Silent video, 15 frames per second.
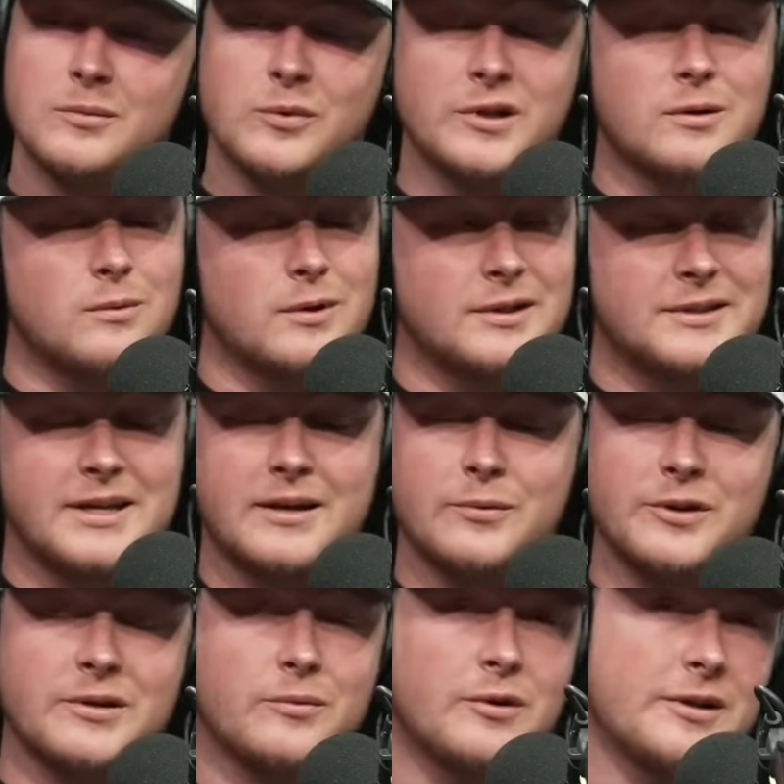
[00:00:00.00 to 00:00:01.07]
We don't want that. We
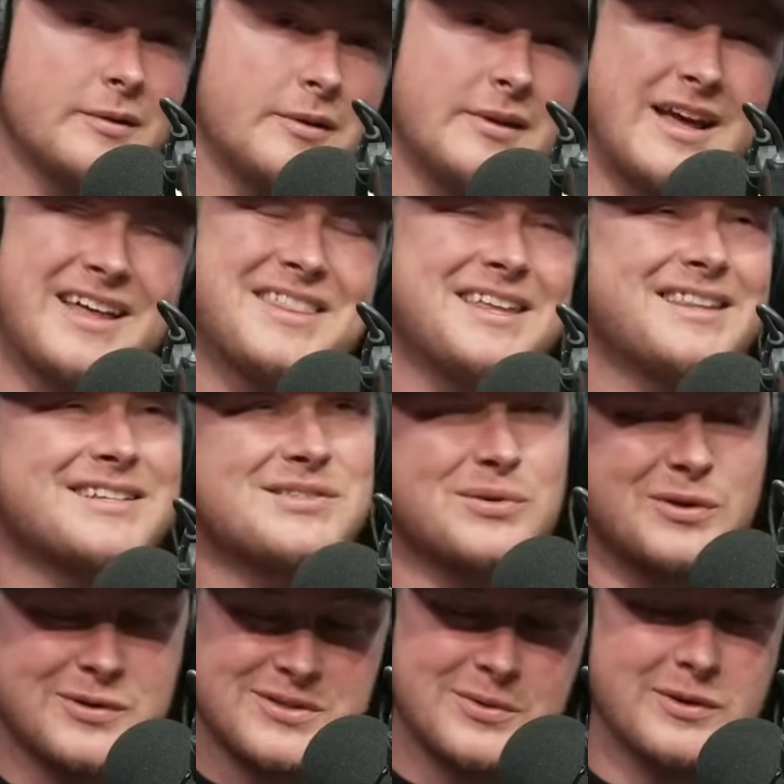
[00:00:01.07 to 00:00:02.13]
didn't want. I think that's the
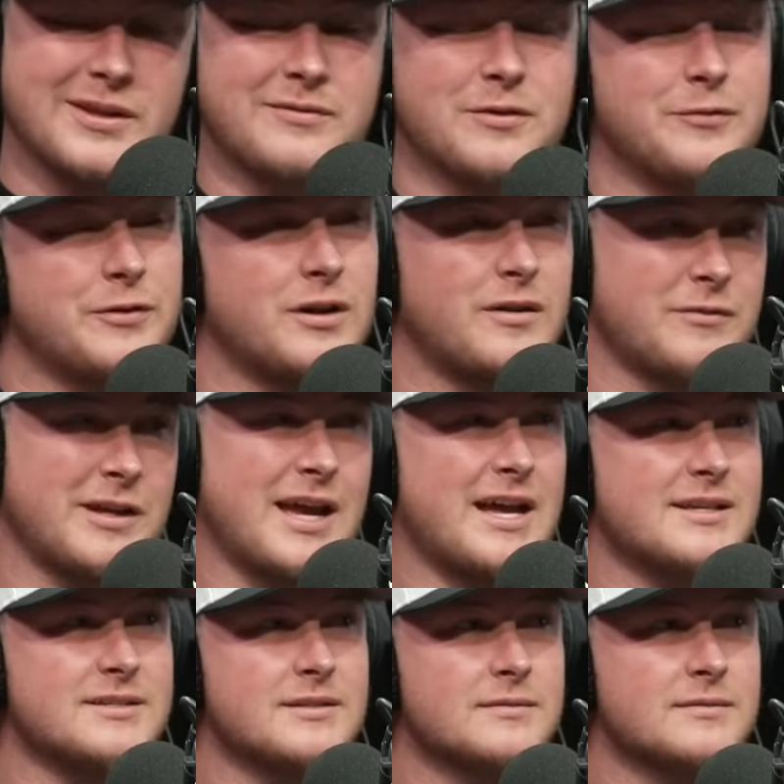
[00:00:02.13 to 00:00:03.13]
only reason we left the foot off the gas.